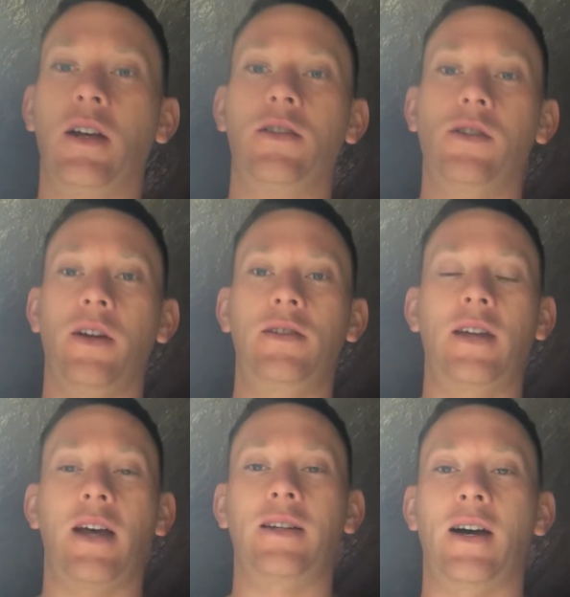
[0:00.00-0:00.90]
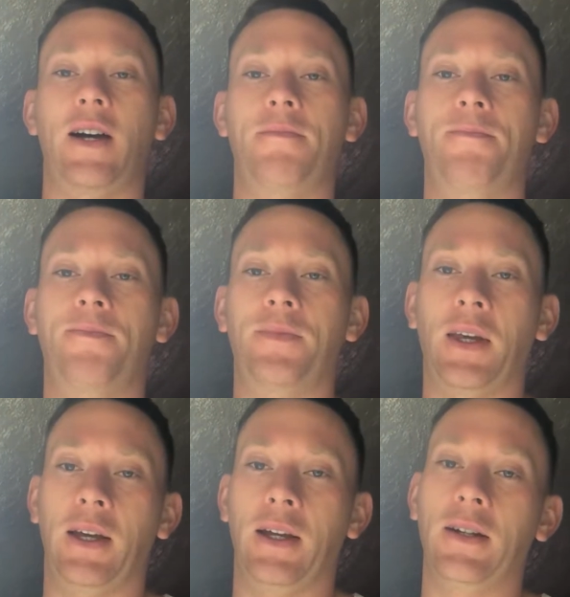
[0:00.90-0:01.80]
So it's that time,
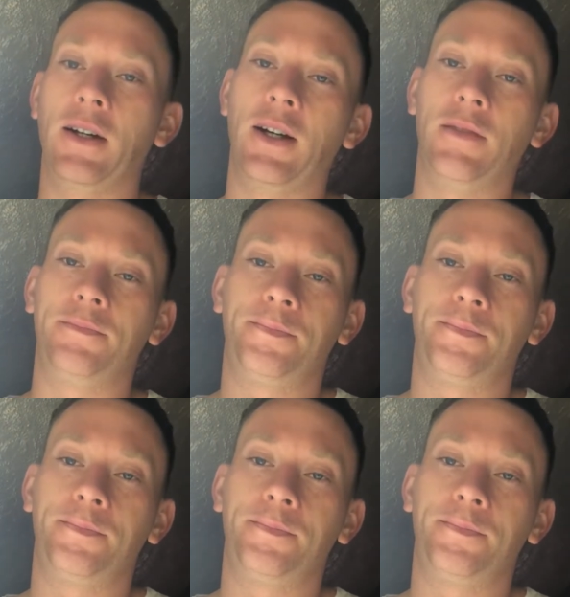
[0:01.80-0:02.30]
and